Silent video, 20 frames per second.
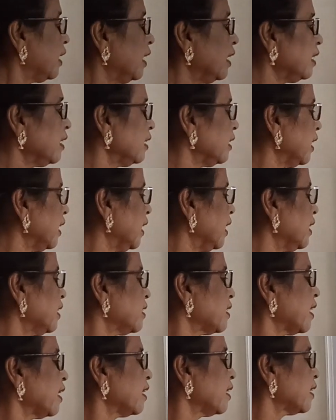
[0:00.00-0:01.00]
in the
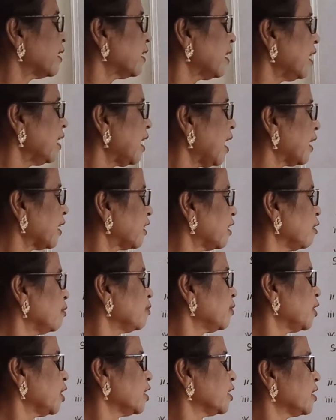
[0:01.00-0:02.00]
central
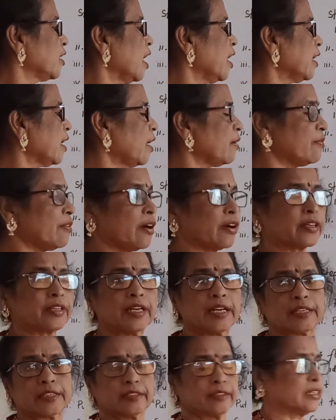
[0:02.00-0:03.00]
atom does not have
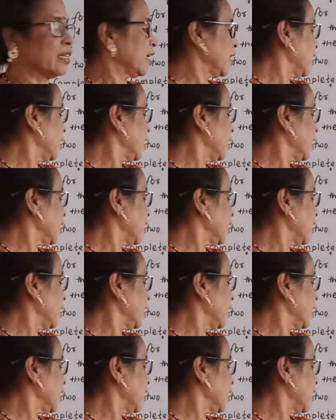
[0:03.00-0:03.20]
octet.